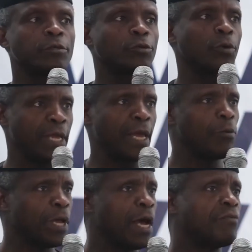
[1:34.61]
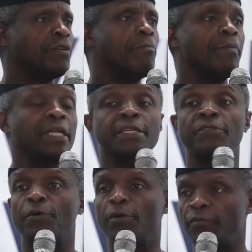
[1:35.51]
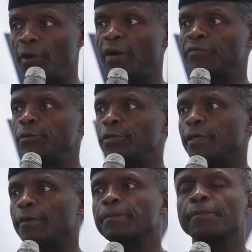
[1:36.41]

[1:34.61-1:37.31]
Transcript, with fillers: So here we have a metaphor for our future,